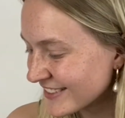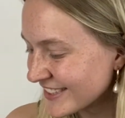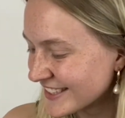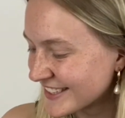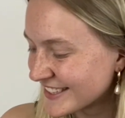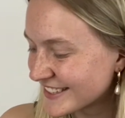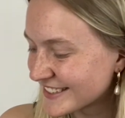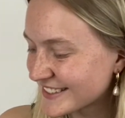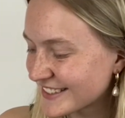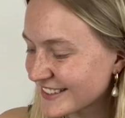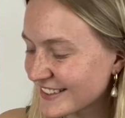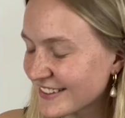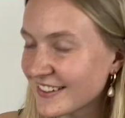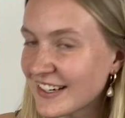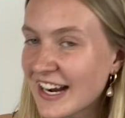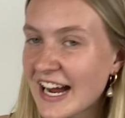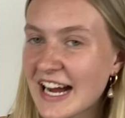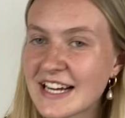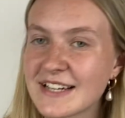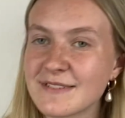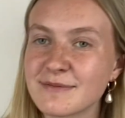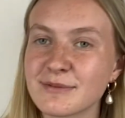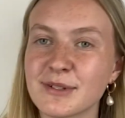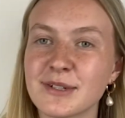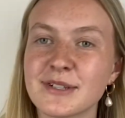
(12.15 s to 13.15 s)
So
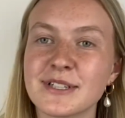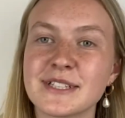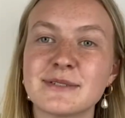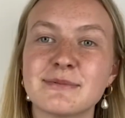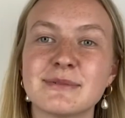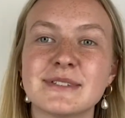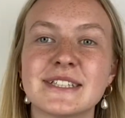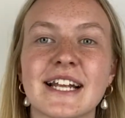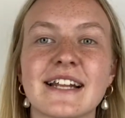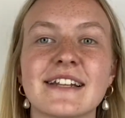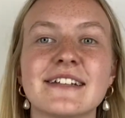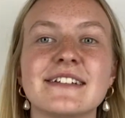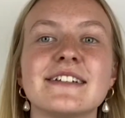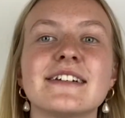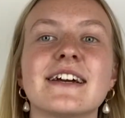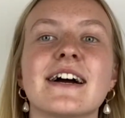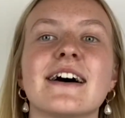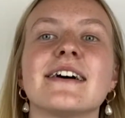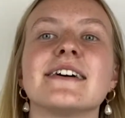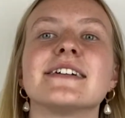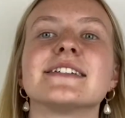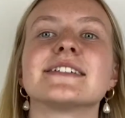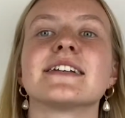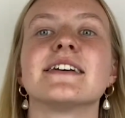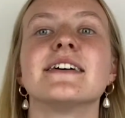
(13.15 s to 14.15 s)
I'm going to be telling you
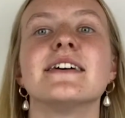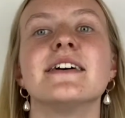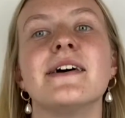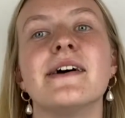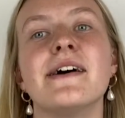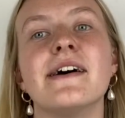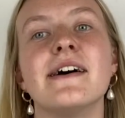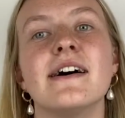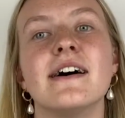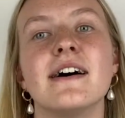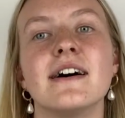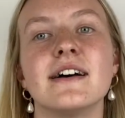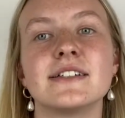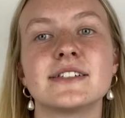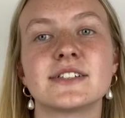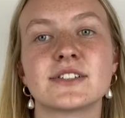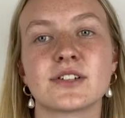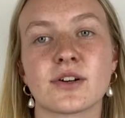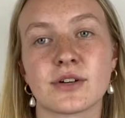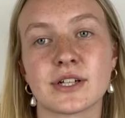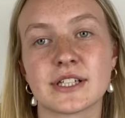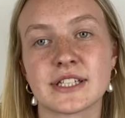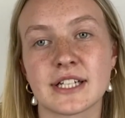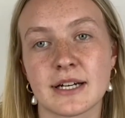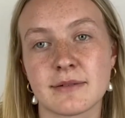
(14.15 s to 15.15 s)
guys a
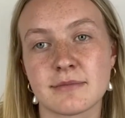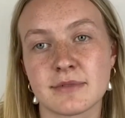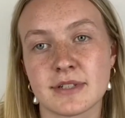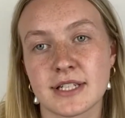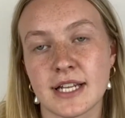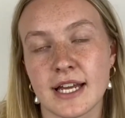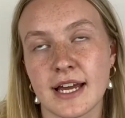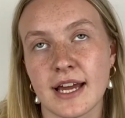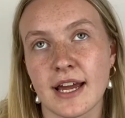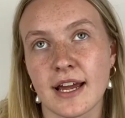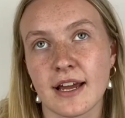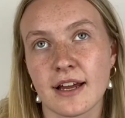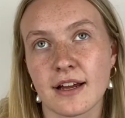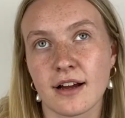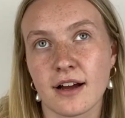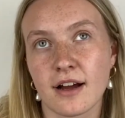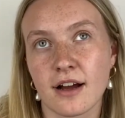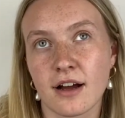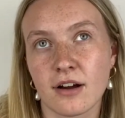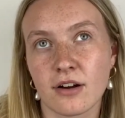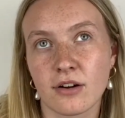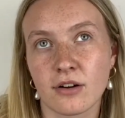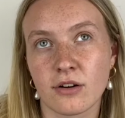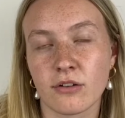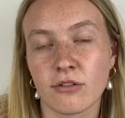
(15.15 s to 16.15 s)
story time today
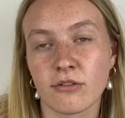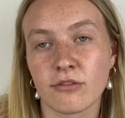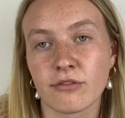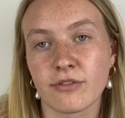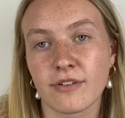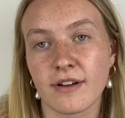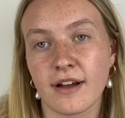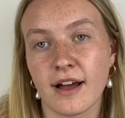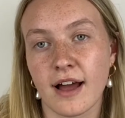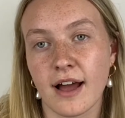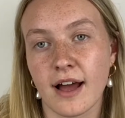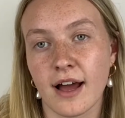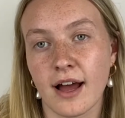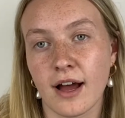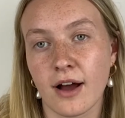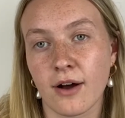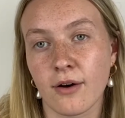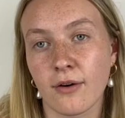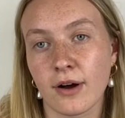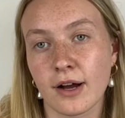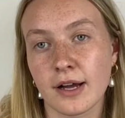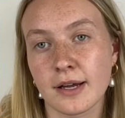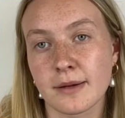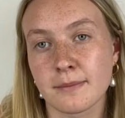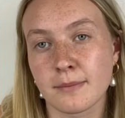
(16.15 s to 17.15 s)
of
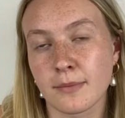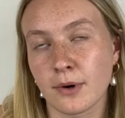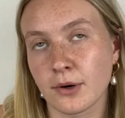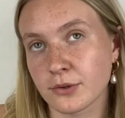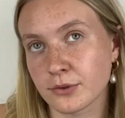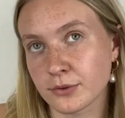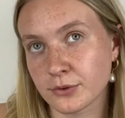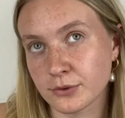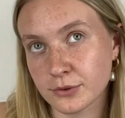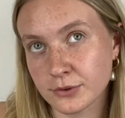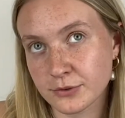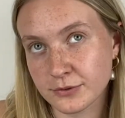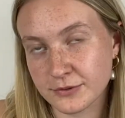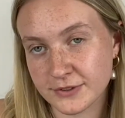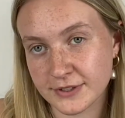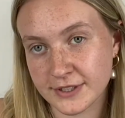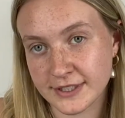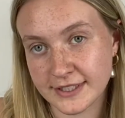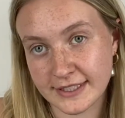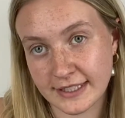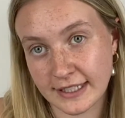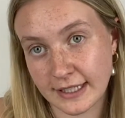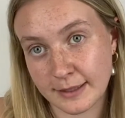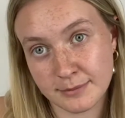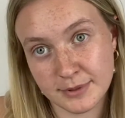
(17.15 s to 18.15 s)
how I modelled for a
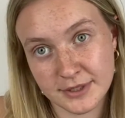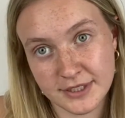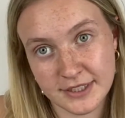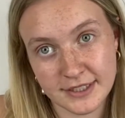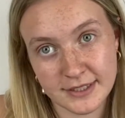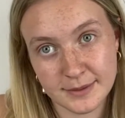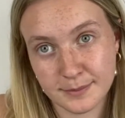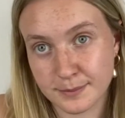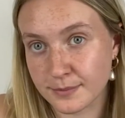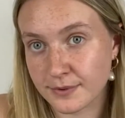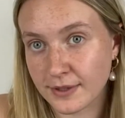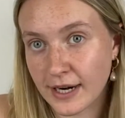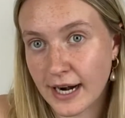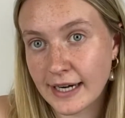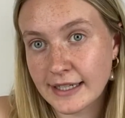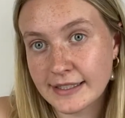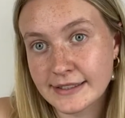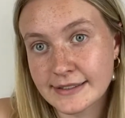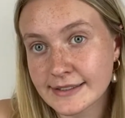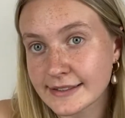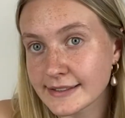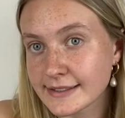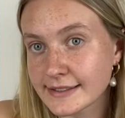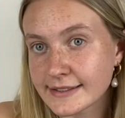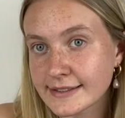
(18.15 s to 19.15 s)
celebrity's
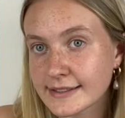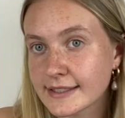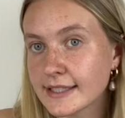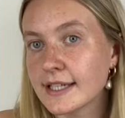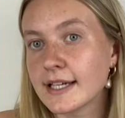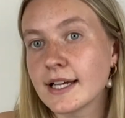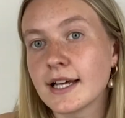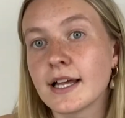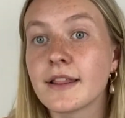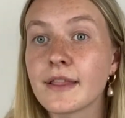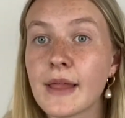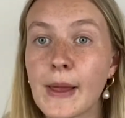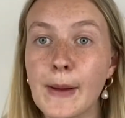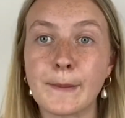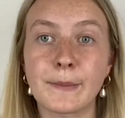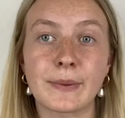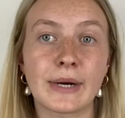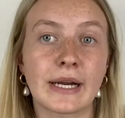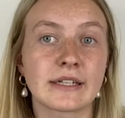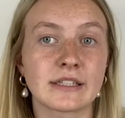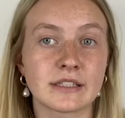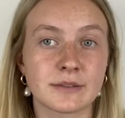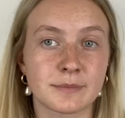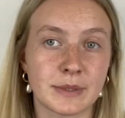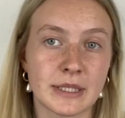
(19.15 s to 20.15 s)
brand, that
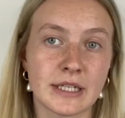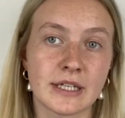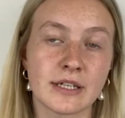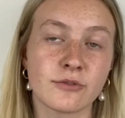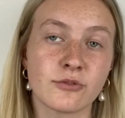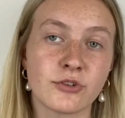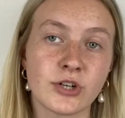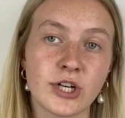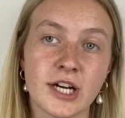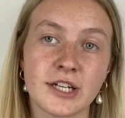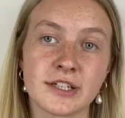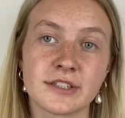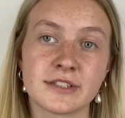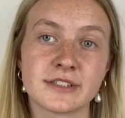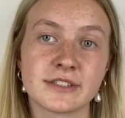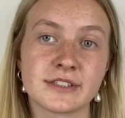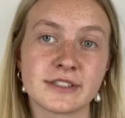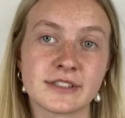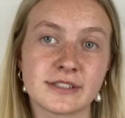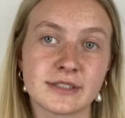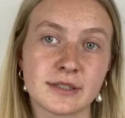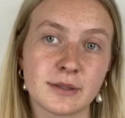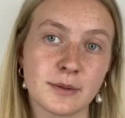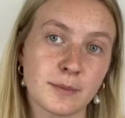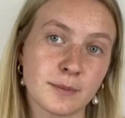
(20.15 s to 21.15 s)
brand being
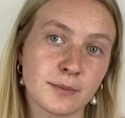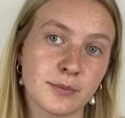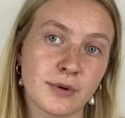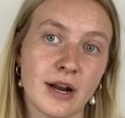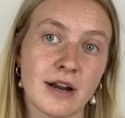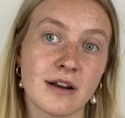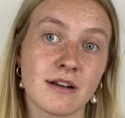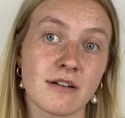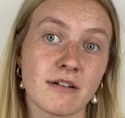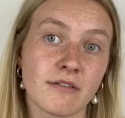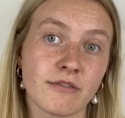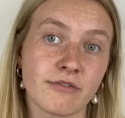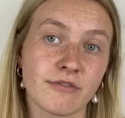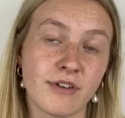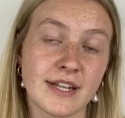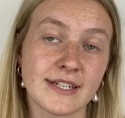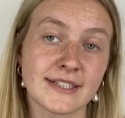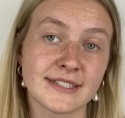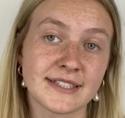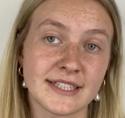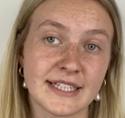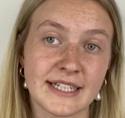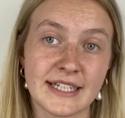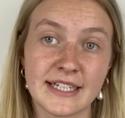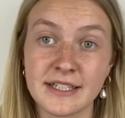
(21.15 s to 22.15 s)
Rihanna's brand
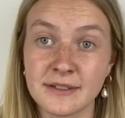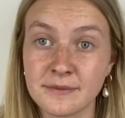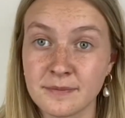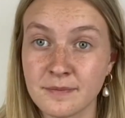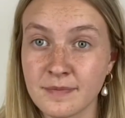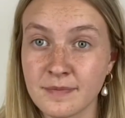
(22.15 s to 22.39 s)
Fenty.